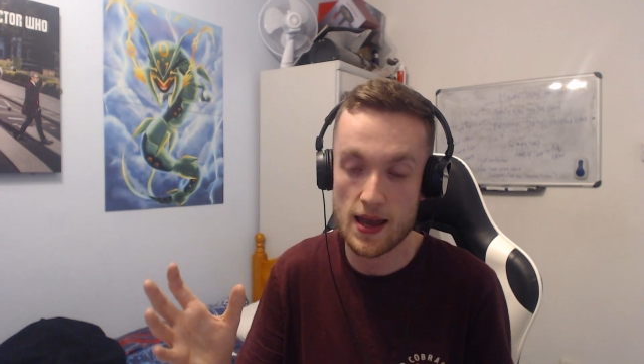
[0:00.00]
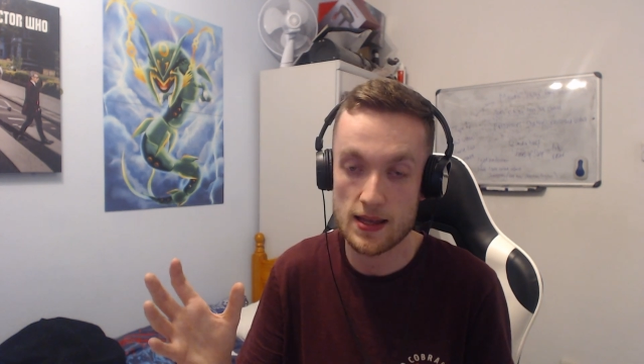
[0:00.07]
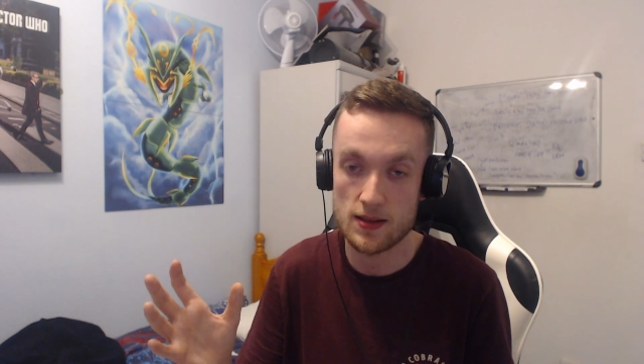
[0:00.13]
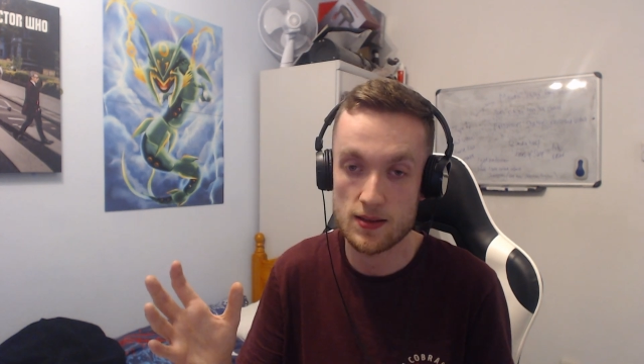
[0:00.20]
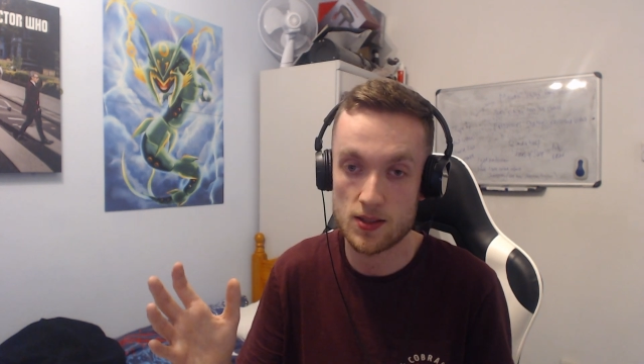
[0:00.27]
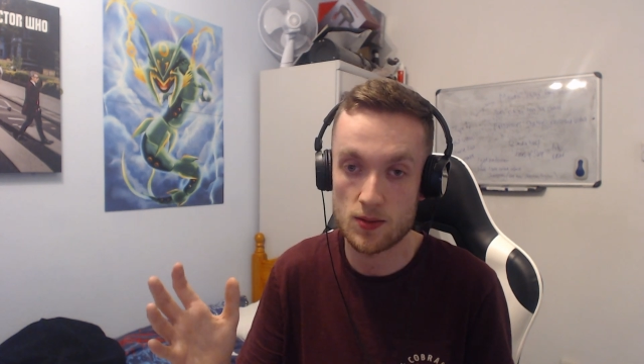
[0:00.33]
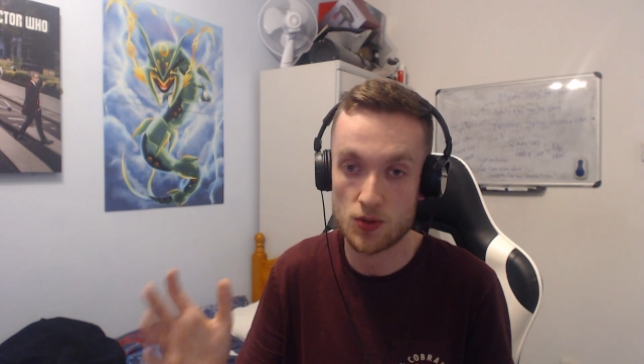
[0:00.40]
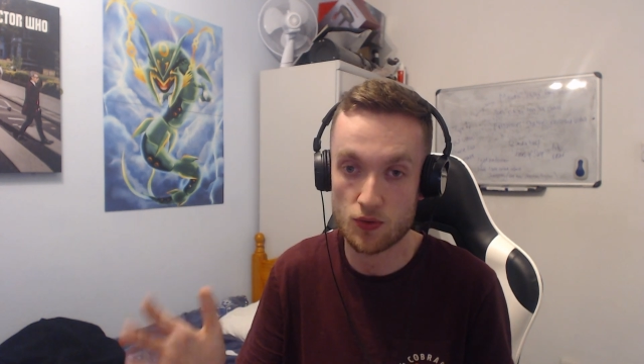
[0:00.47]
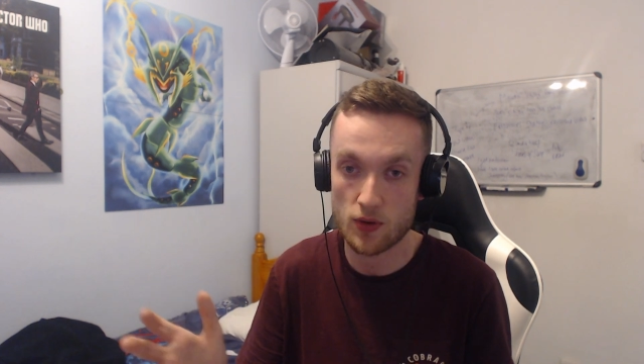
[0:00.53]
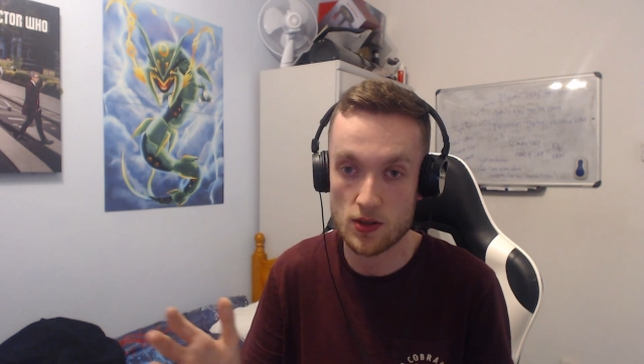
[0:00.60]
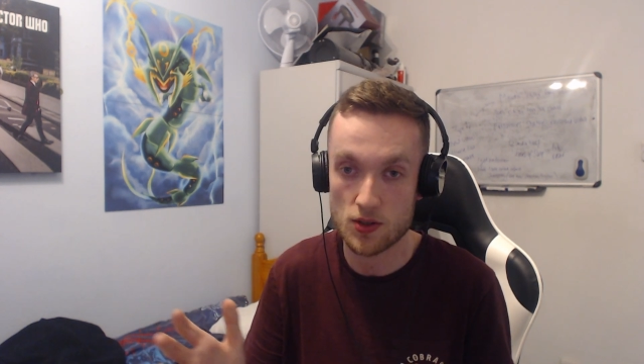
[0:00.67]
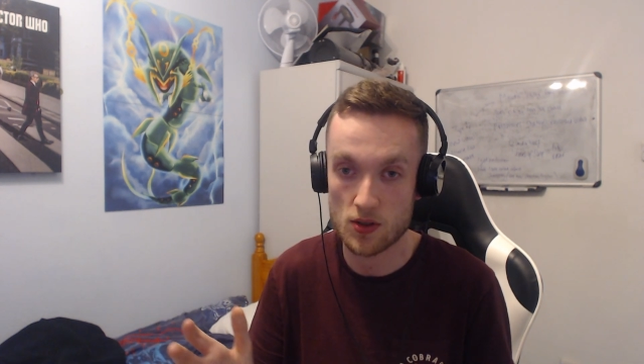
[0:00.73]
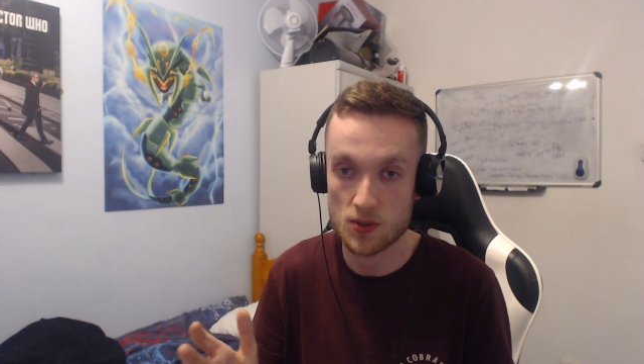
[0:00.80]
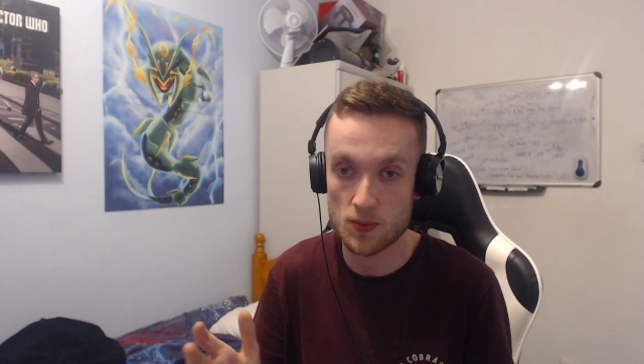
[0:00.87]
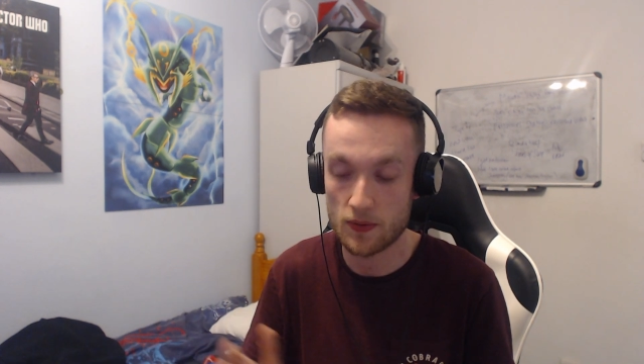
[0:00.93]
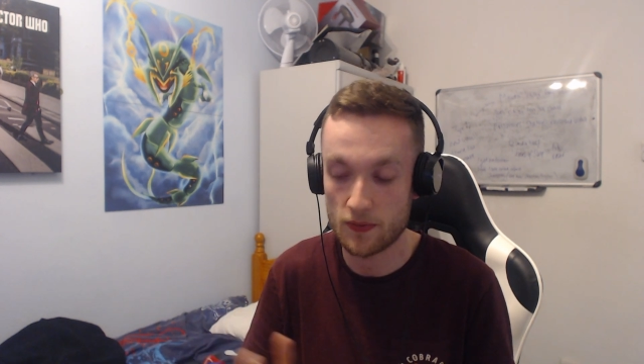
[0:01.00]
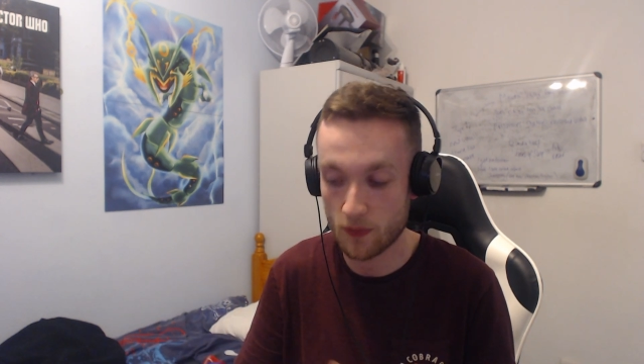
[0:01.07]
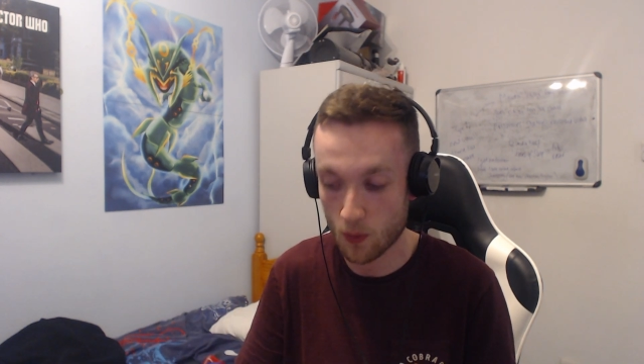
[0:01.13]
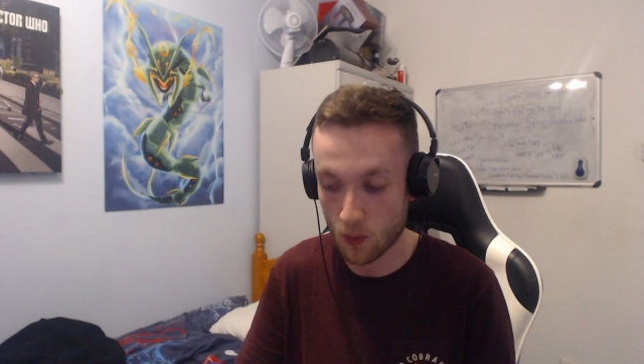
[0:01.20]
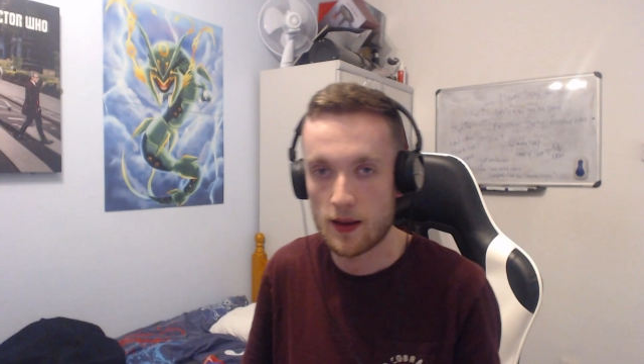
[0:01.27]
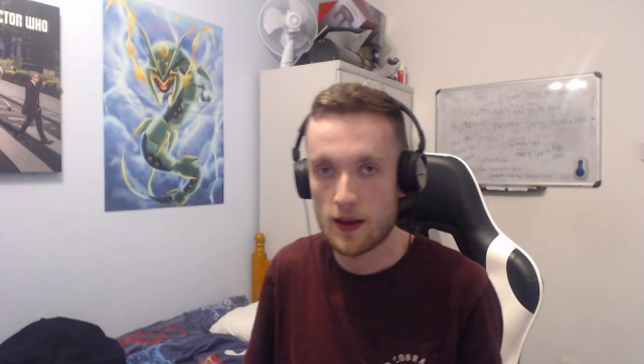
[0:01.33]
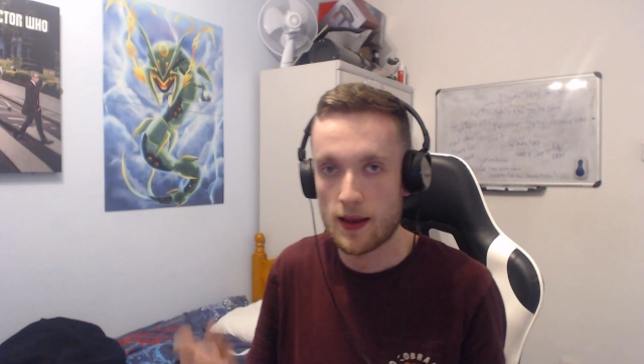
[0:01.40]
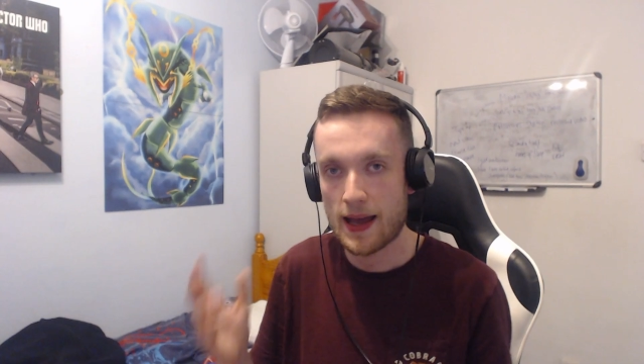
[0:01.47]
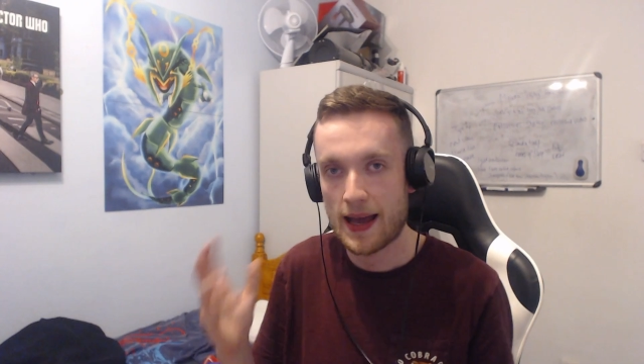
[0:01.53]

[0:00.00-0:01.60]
in some screenshots before.